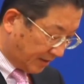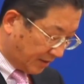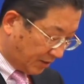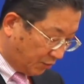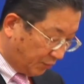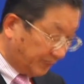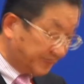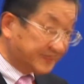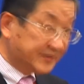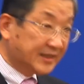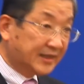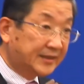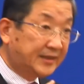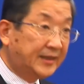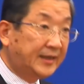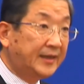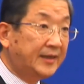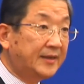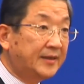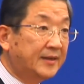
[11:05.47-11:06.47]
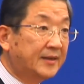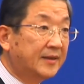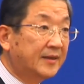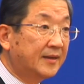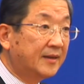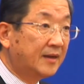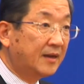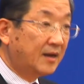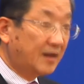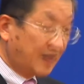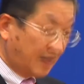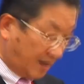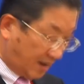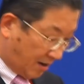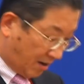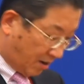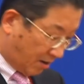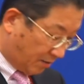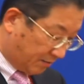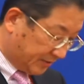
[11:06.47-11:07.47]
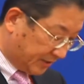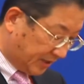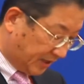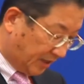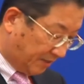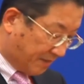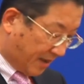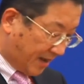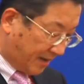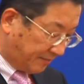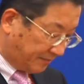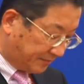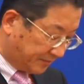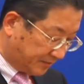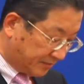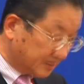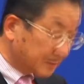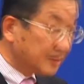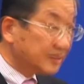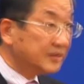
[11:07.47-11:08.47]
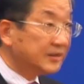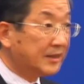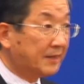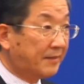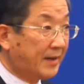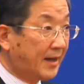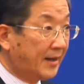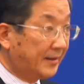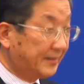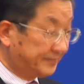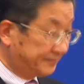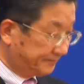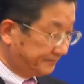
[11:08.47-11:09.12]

will be the key of the revived Japan.